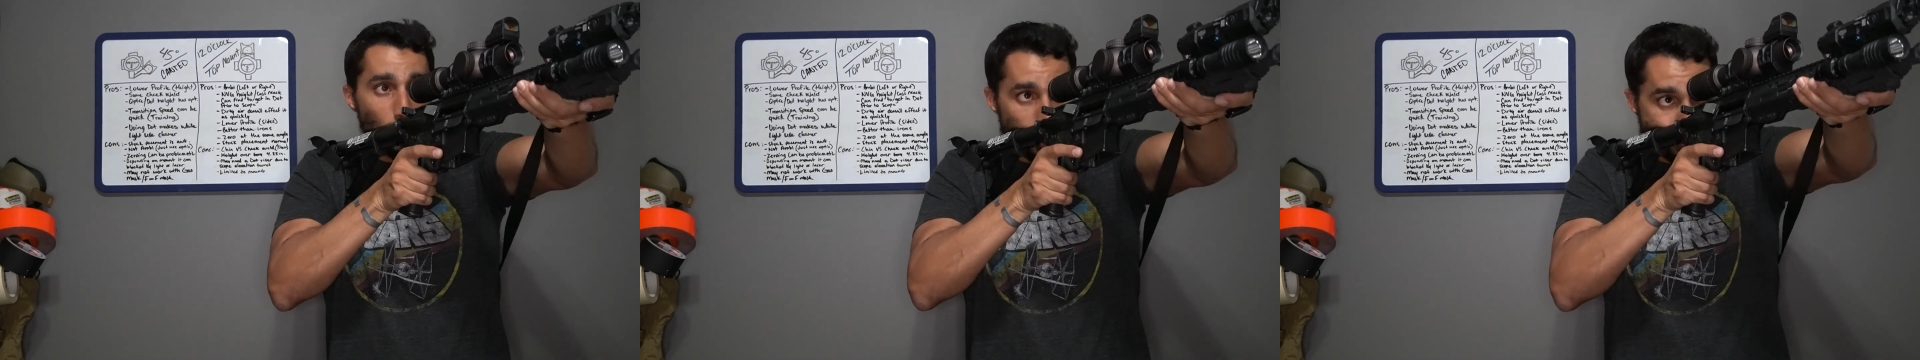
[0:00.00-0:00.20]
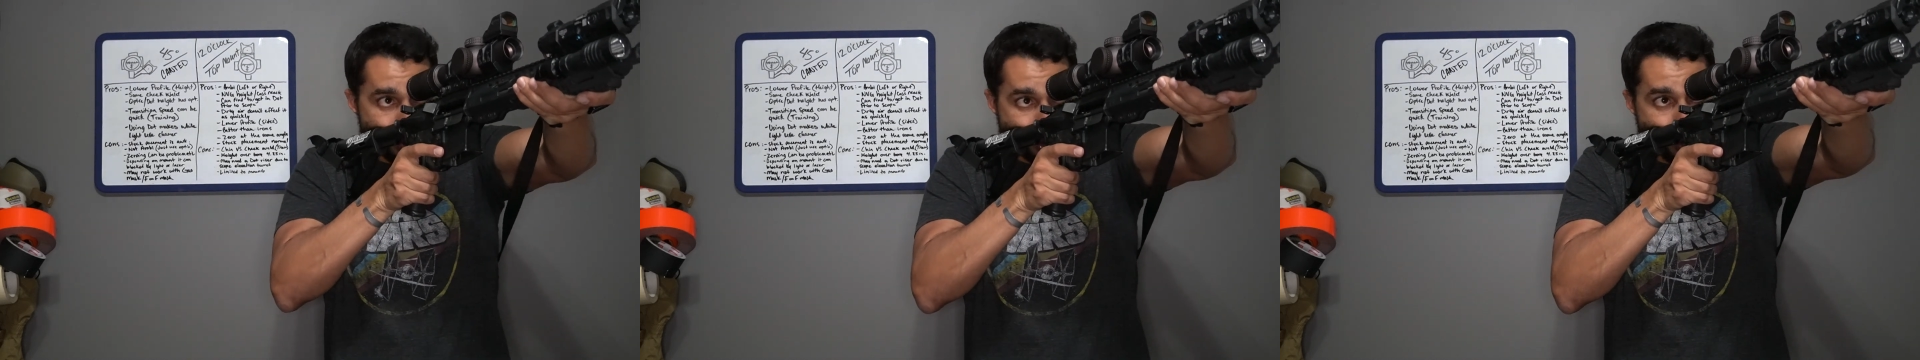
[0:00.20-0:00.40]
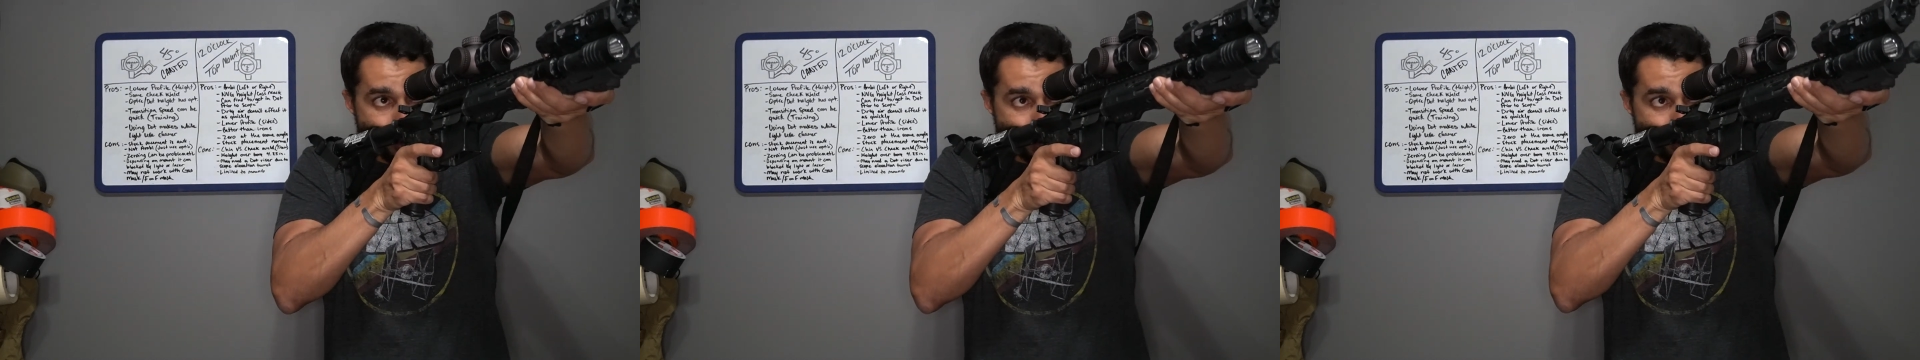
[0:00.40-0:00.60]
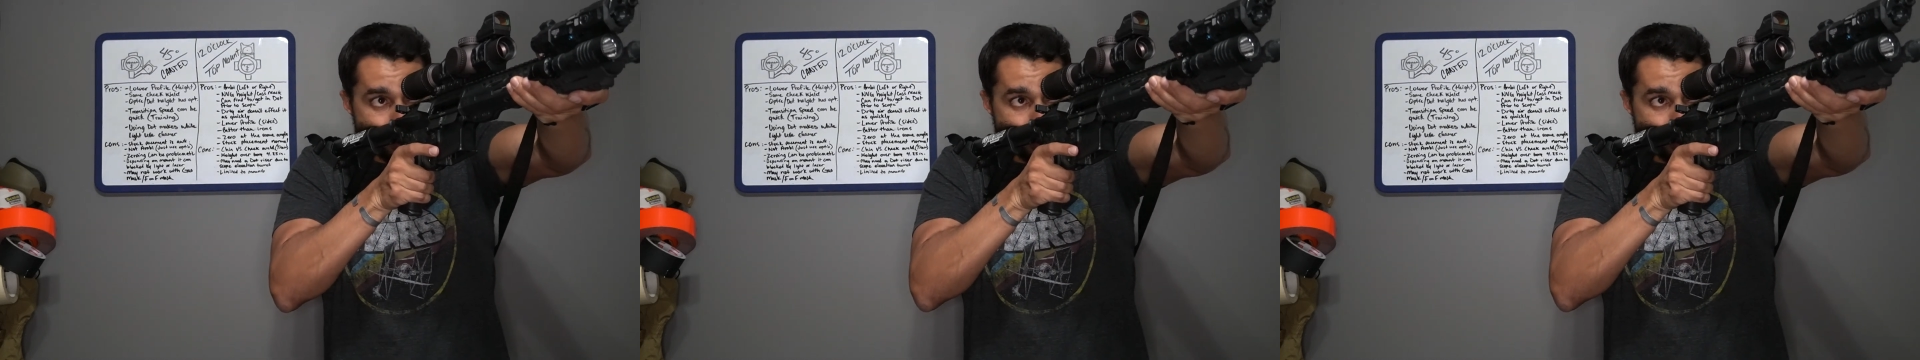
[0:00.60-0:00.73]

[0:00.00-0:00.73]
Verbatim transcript: or I'm shooting